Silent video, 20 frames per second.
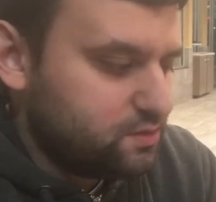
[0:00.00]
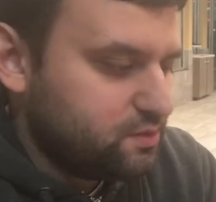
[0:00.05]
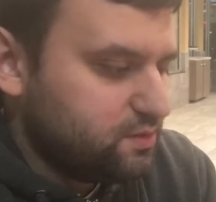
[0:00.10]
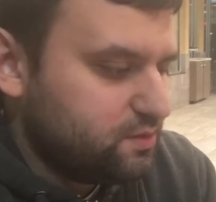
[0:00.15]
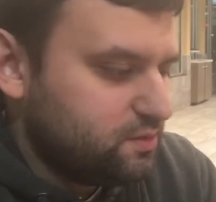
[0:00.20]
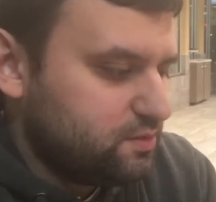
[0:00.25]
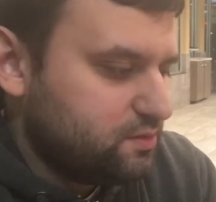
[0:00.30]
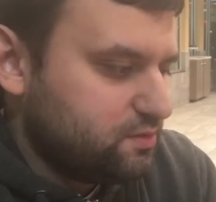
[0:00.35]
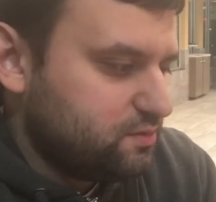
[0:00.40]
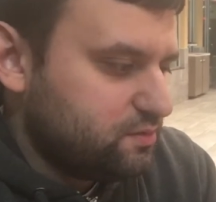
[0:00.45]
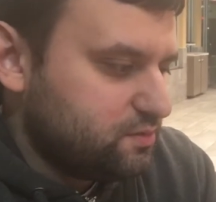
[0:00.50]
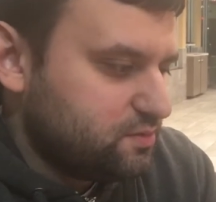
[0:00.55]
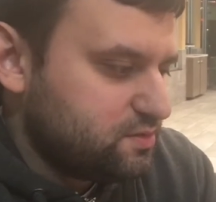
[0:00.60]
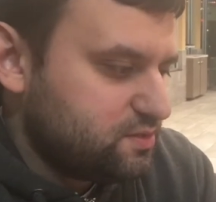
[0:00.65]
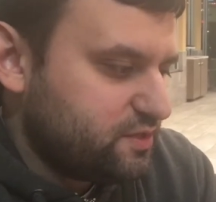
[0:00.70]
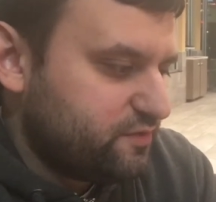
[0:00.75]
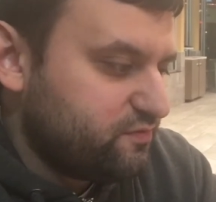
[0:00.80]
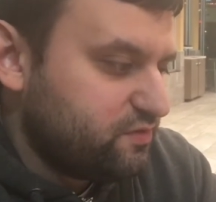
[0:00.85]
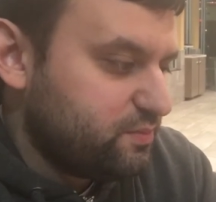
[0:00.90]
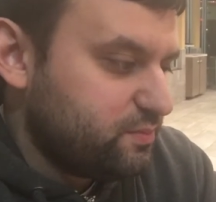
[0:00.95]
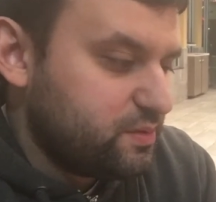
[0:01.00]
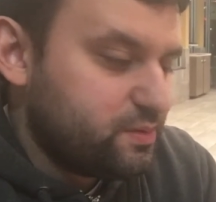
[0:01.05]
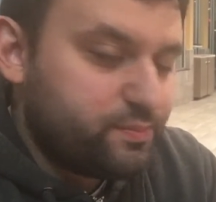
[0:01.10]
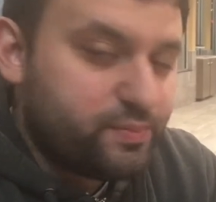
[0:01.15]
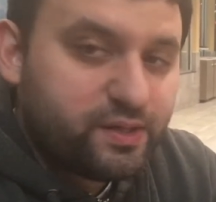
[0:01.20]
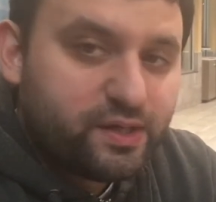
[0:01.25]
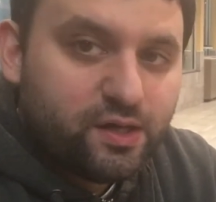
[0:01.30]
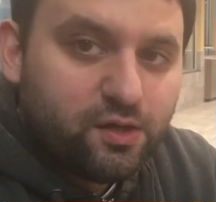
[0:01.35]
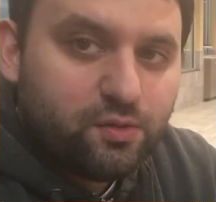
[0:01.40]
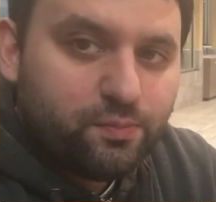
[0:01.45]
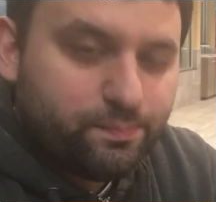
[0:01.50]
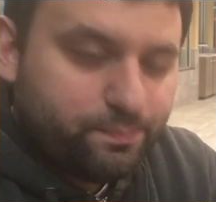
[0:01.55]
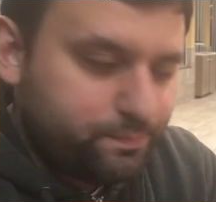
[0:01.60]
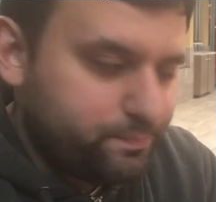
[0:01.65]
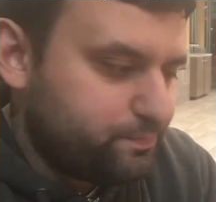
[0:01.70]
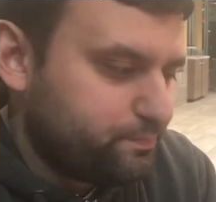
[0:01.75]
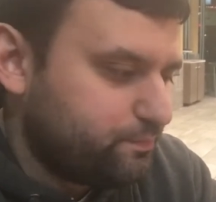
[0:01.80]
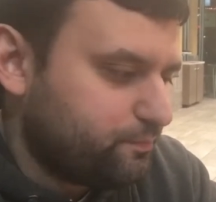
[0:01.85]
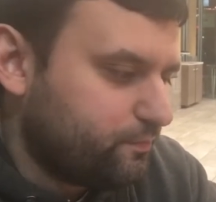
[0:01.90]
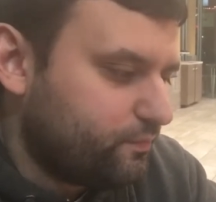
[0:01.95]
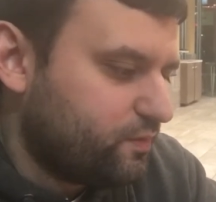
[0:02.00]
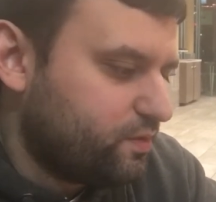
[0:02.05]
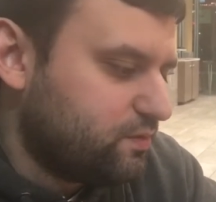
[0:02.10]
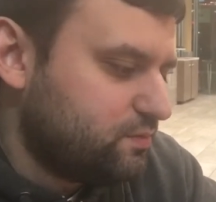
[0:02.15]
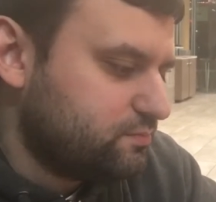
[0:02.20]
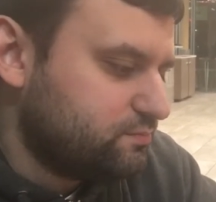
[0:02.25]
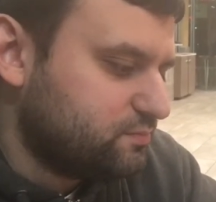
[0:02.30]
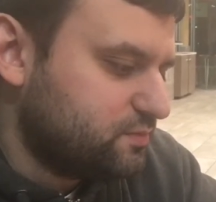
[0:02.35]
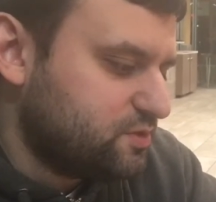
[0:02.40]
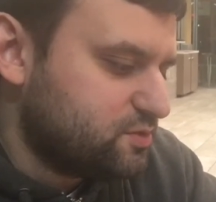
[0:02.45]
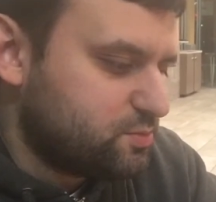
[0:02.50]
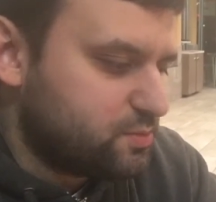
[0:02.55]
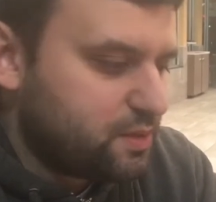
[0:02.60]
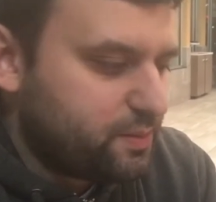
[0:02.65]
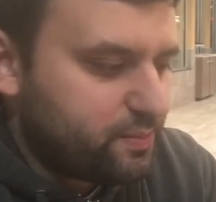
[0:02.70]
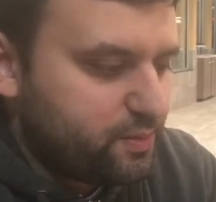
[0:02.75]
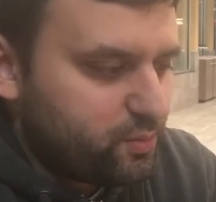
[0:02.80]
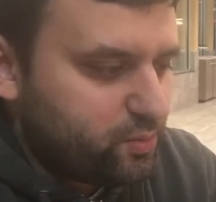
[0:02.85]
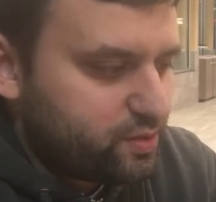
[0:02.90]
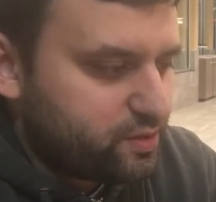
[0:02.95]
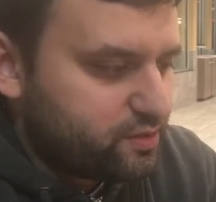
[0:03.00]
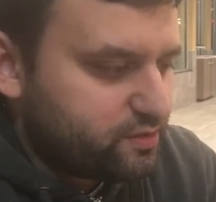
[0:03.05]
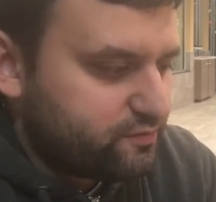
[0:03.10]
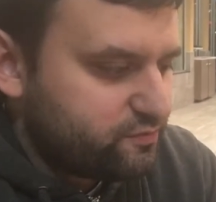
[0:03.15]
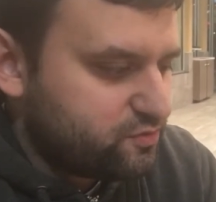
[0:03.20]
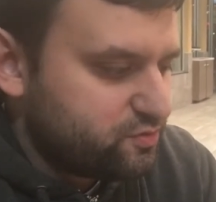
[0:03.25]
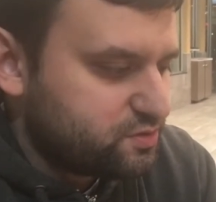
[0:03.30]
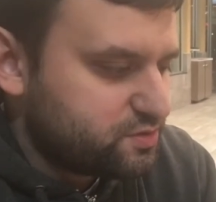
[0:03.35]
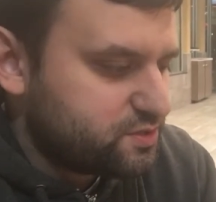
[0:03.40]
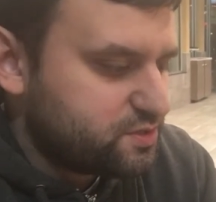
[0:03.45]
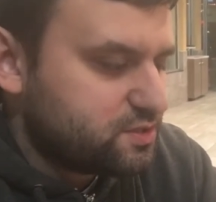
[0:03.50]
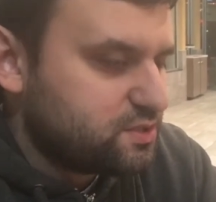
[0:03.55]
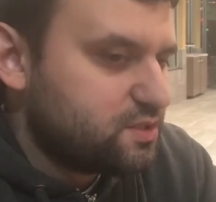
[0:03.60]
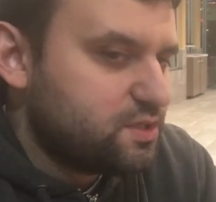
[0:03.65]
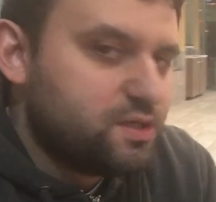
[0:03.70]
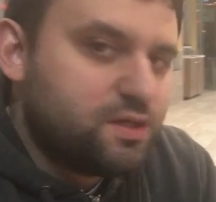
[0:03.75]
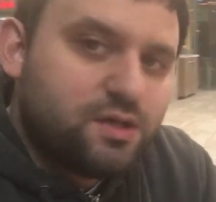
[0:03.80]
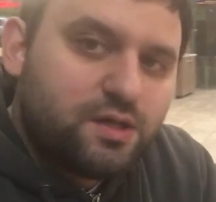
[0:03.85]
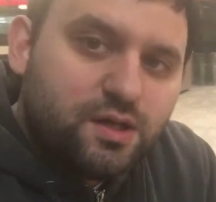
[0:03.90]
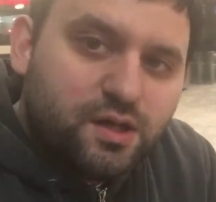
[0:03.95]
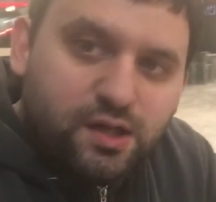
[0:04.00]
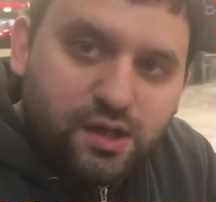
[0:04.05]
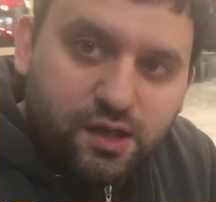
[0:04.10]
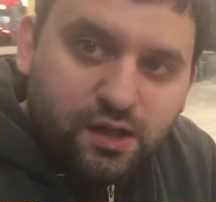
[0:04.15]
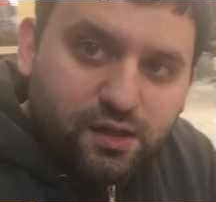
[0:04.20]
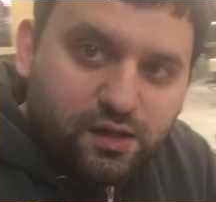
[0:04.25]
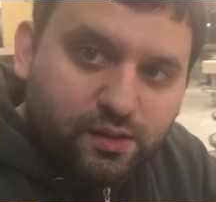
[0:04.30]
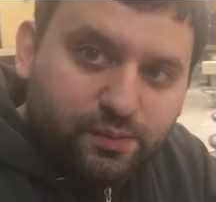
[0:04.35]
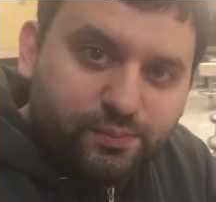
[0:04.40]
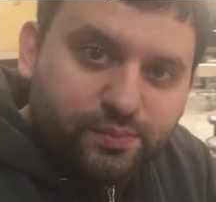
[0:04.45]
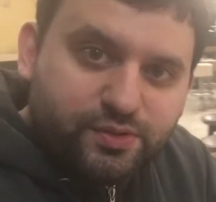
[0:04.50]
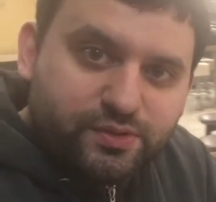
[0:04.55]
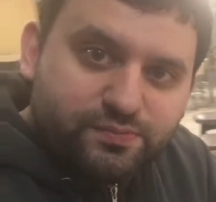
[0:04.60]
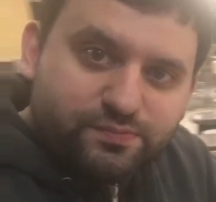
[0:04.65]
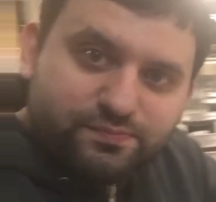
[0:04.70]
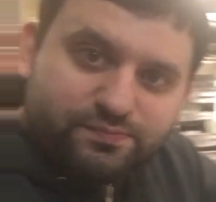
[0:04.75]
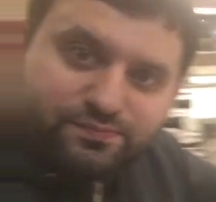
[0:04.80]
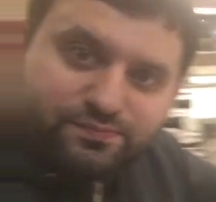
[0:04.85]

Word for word: It's definitely been a big help, because when I'm at work, of course. But